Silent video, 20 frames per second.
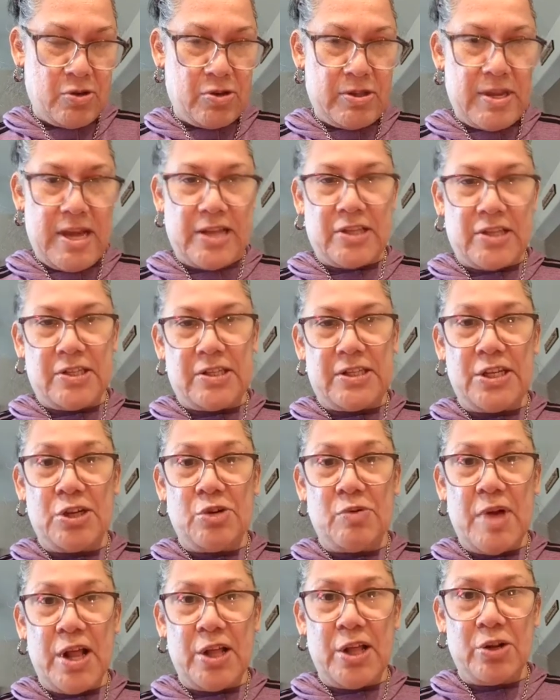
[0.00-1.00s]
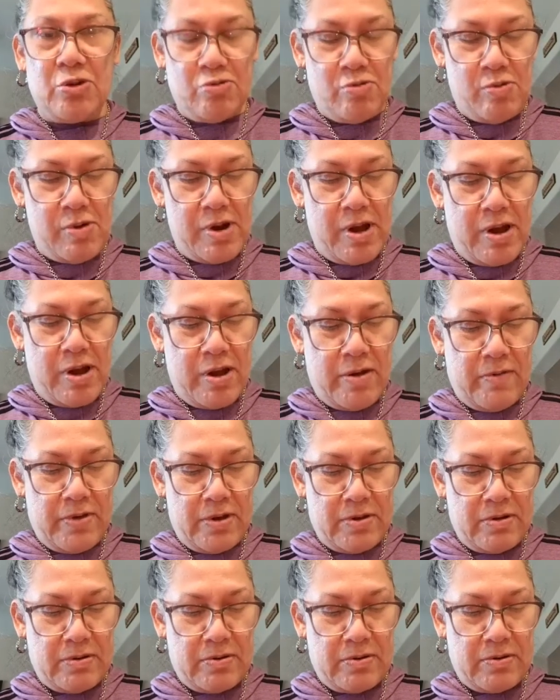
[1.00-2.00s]
That's Cinderella True Love.
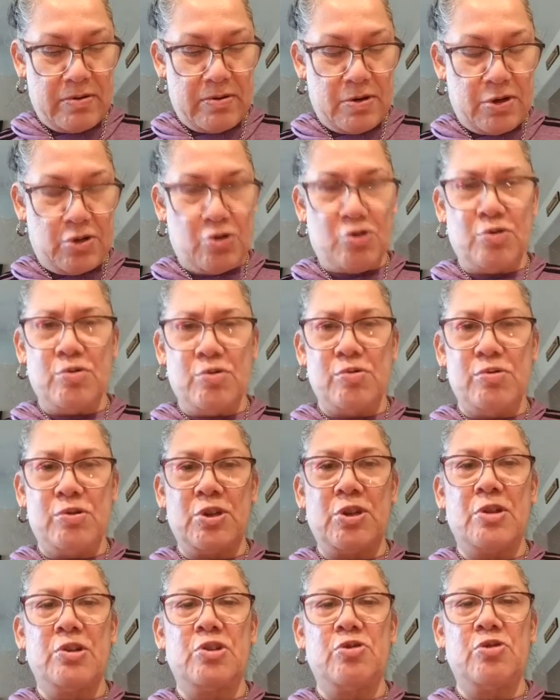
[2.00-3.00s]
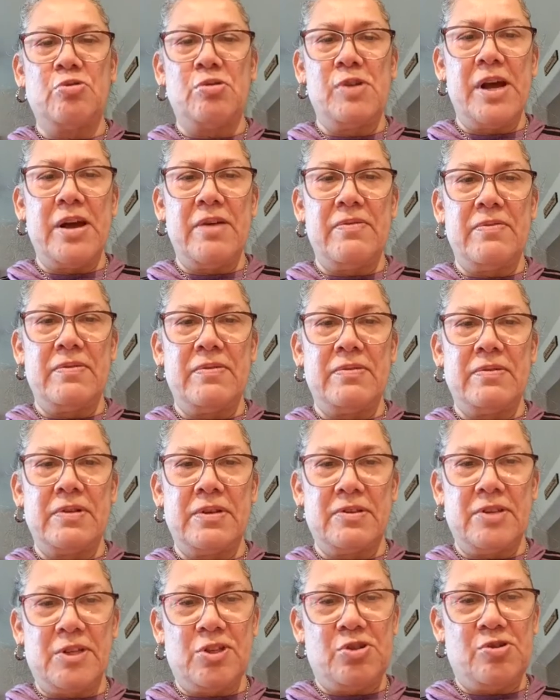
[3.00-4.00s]
Or True Love?
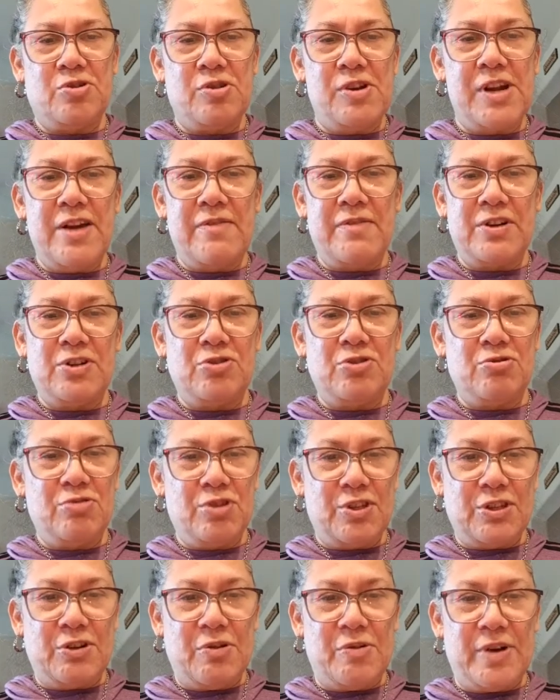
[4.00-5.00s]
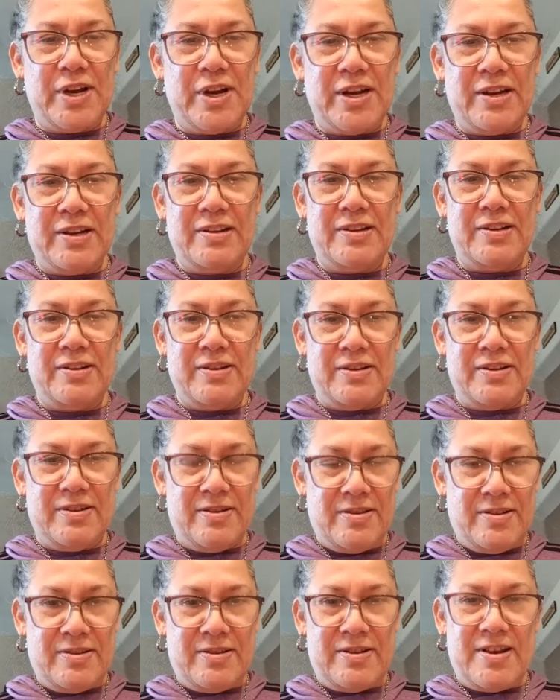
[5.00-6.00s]
Is it True Love or True Story?
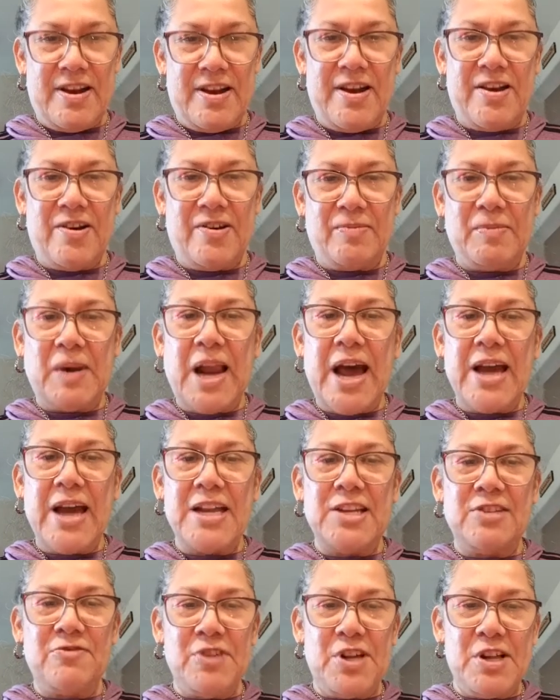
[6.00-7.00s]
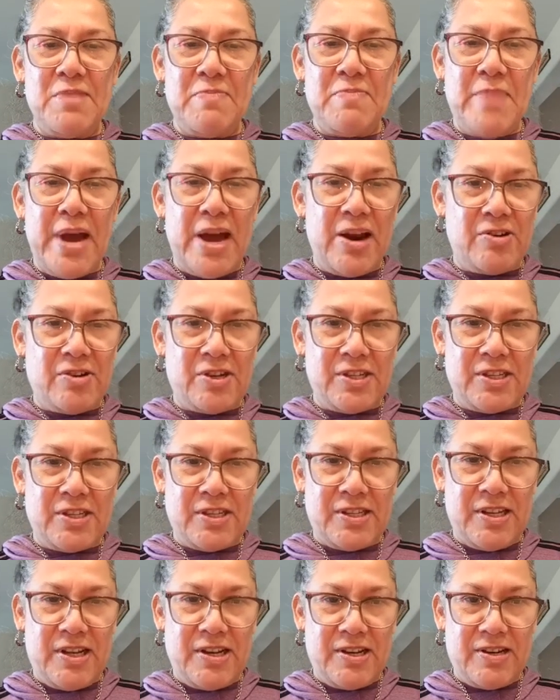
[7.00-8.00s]
Oh, I'm glad he's feeling better,
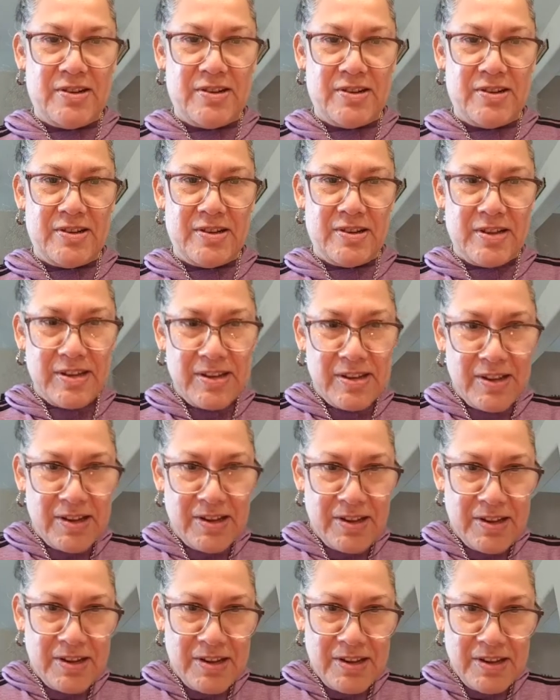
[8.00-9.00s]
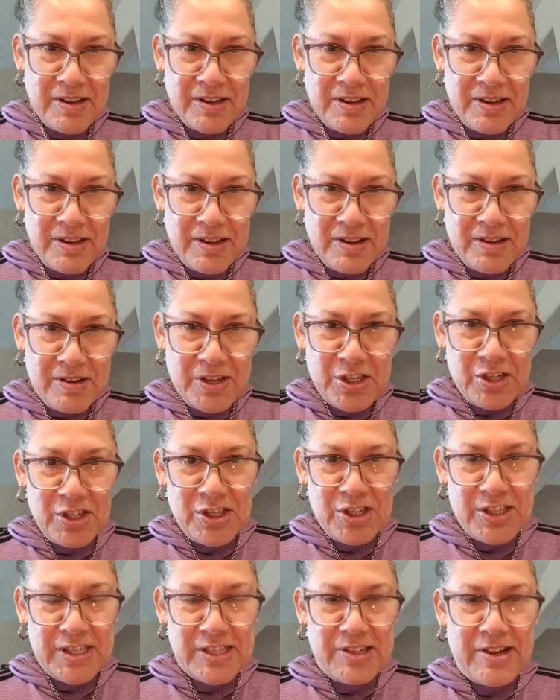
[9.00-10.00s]
Christina. But he
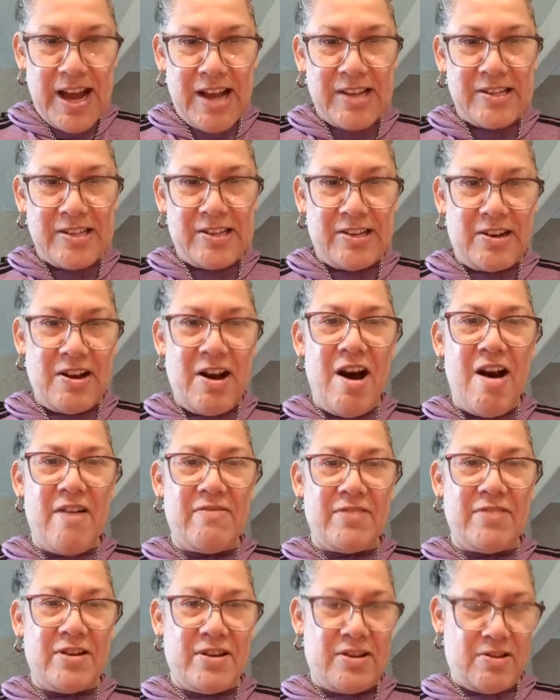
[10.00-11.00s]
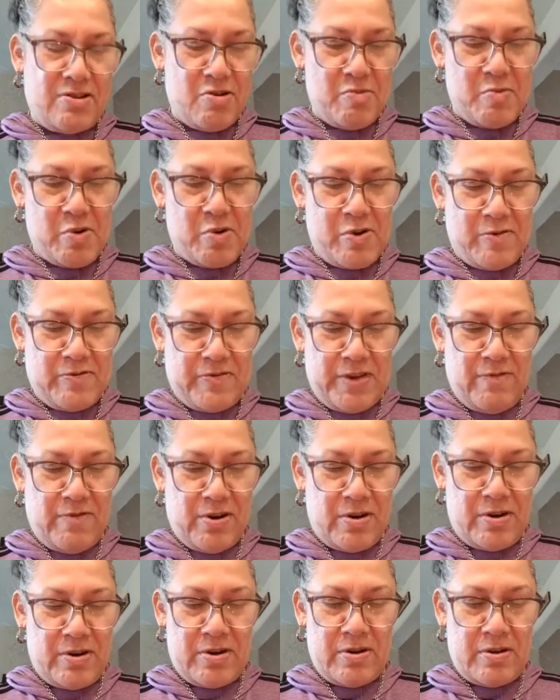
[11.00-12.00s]
just still has the cough, huh? No more
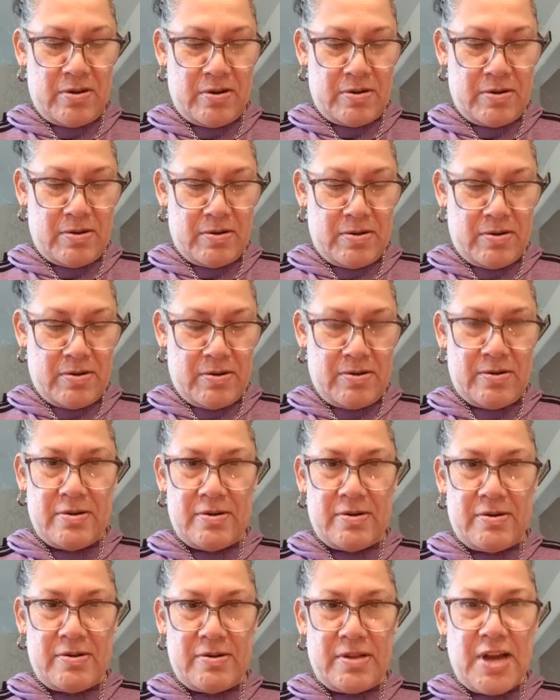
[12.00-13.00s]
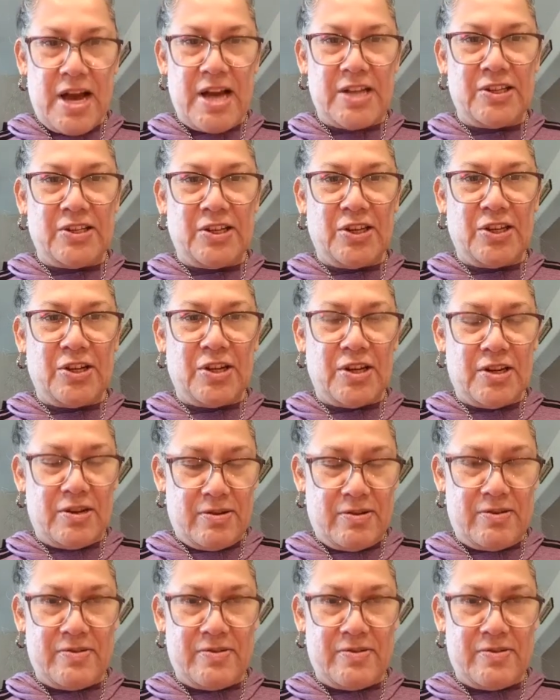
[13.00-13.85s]
fever. Well, that's good.